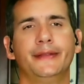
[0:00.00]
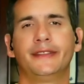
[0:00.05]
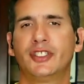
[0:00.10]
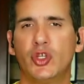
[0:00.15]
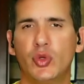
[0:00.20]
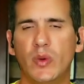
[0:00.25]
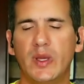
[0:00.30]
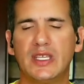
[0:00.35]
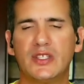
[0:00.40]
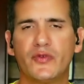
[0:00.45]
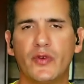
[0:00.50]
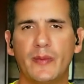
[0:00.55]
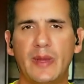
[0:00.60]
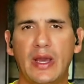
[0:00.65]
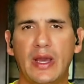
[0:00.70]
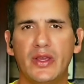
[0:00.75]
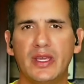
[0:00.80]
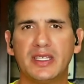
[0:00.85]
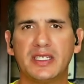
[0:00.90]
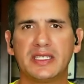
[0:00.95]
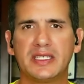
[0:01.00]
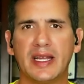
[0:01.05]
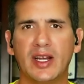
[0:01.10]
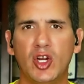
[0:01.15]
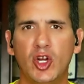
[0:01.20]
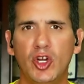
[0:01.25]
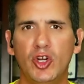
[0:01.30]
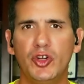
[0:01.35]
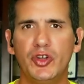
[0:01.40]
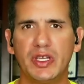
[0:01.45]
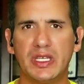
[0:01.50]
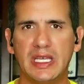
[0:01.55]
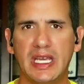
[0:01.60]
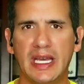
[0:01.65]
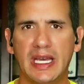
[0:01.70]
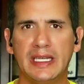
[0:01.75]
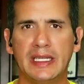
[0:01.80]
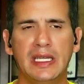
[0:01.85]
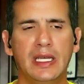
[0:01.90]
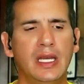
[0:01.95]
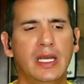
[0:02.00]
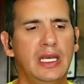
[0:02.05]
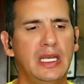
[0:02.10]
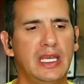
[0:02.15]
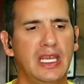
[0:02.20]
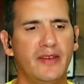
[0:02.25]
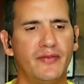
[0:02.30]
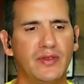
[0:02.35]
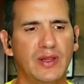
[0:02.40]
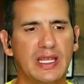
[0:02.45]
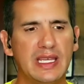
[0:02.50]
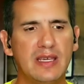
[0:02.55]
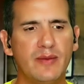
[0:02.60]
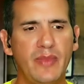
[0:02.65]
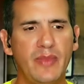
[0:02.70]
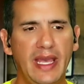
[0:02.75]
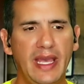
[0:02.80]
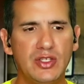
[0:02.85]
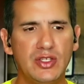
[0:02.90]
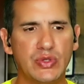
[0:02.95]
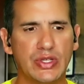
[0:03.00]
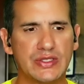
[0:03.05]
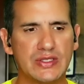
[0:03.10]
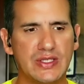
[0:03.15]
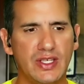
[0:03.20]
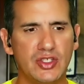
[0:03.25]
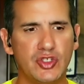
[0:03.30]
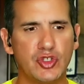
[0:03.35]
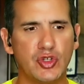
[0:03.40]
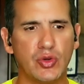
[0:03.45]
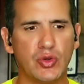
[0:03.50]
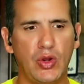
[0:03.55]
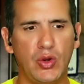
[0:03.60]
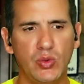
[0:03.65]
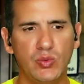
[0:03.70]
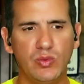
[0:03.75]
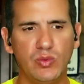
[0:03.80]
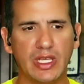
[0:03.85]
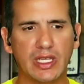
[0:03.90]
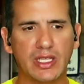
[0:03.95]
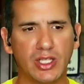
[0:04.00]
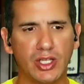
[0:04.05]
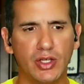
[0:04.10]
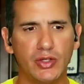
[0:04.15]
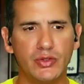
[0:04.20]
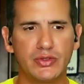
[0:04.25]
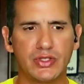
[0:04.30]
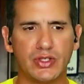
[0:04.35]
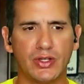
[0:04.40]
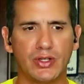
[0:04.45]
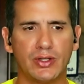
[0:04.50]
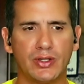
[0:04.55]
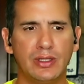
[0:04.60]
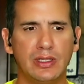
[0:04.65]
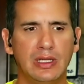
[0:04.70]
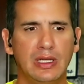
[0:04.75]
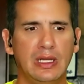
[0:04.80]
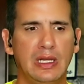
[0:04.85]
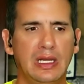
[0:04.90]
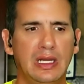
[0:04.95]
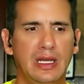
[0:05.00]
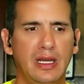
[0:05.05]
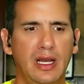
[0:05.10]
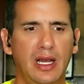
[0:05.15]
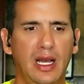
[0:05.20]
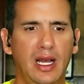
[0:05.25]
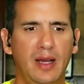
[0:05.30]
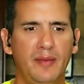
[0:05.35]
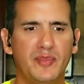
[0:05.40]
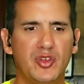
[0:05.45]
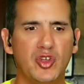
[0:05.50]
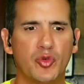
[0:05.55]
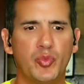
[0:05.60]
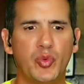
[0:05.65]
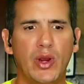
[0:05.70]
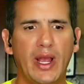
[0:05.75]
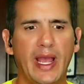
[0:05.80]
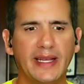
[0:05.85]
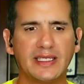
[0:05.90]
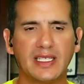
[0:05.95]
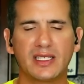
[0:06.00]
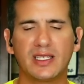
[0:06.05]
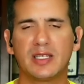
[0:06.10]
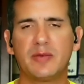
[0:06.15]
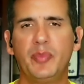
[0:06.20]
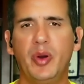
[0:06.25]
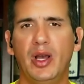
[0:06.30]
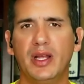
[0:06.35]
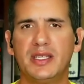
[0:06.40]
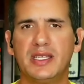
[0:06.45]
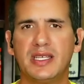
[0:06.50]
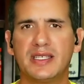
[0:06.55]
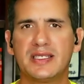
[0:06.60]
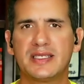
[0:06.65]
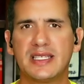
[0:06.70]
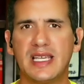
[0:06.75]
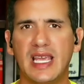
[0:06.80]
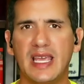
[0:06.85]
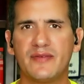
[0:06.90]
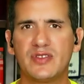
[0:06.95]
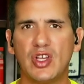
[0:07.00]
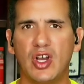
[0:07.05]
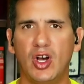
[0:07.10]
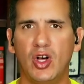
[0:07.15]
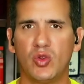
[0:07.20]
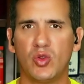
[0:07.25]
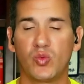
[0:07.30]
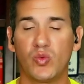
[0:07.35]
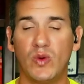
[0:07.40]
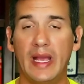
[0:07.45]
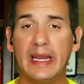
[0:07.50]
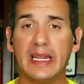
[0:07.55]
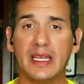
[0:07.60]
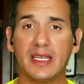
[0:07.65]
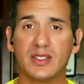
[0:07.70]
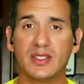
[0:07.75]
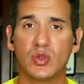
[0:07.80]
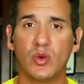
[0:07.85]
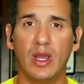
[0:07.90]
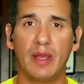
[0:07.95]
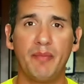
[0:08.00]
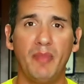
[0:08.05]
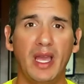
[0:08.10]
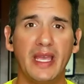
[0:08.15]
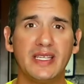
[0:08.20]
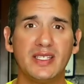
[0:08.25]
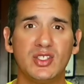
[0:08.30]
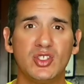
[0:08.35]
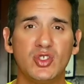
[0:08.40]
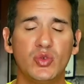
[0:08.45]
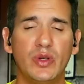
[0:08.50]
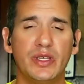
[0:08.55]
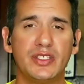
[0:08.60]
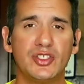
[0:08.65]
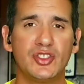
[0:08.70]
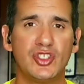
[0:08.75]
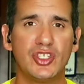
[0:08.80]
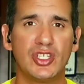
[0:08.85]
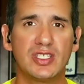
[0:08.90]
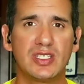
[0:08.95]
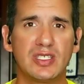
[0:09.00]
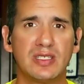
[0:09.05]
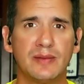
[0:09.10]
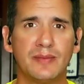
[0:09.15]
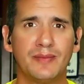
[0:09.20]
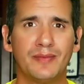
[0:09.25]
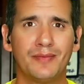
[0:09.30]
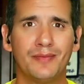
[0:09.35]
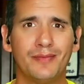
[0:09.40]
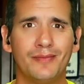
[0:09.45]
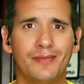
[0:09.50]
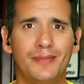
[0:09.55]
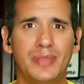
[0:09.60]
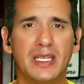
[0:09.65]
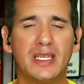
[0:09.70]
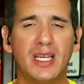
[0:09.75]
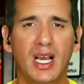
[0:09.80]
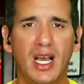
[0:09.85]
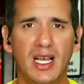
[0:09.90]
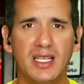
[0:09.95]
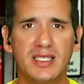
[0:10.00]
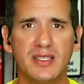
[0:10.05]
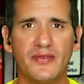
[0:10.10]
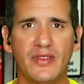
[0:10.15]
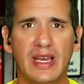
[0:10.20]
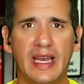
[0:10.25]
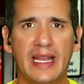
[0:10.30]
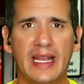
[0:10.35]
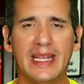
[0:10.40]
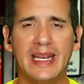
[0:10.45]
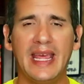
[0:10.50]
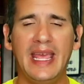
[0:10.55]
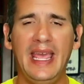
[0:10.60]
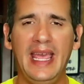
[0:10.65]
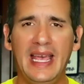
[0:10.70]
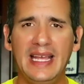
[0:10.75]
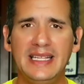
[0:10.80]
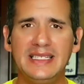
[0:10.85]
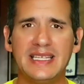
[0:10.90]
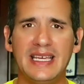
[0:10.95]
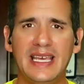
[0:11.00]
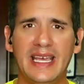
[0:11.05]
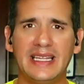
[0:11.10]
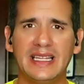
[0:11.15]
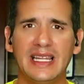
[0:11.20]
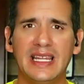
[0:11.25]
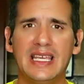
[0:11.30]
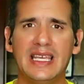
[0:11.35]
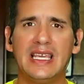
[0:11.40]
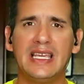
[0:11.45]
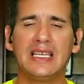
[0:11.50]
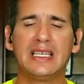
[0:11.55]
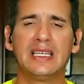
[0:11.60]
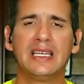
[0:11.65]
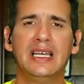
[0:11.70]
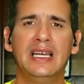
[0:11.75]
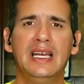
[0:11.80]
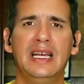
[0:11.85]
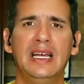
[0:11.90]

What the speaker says: 2 weeks from now, he could get hurt again. If Liam Hendricks is your only closer, you're practically punting saves already. So I might do it just because of that. In a head-to-head league,